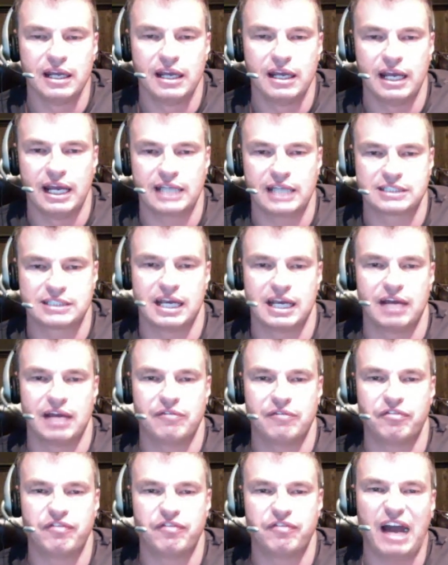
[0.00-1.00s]
It has to have
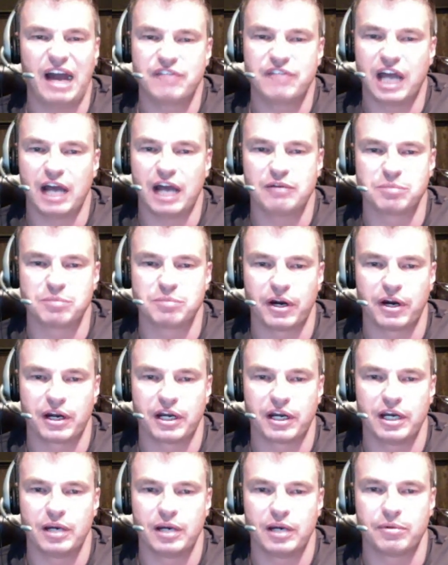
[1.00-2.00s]
a 5 times
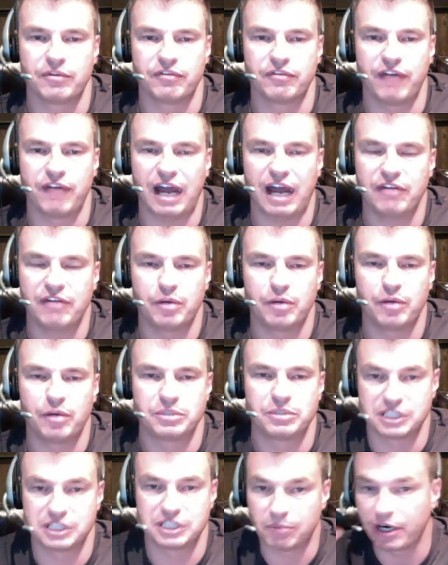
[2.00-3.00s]
markup or
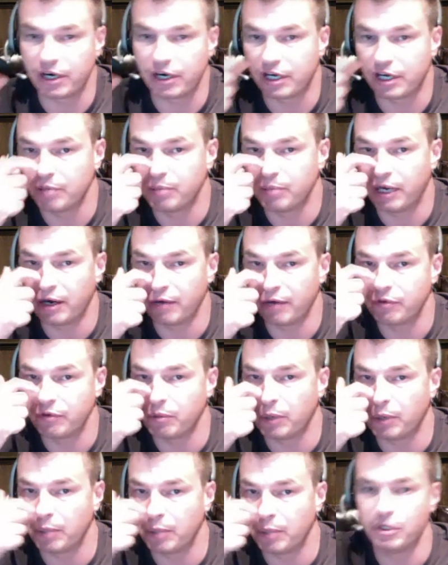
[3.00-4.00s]
500% markup, however
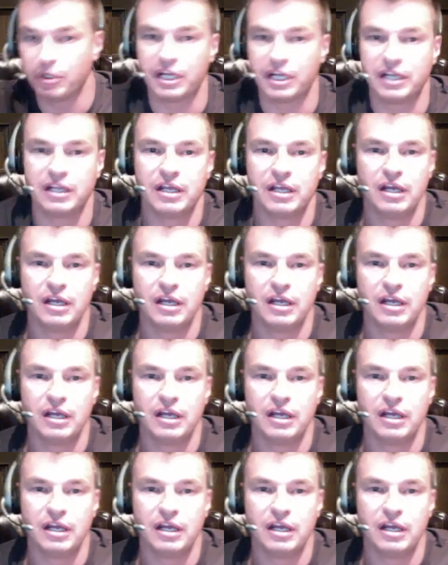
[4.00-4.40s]
you want to put it.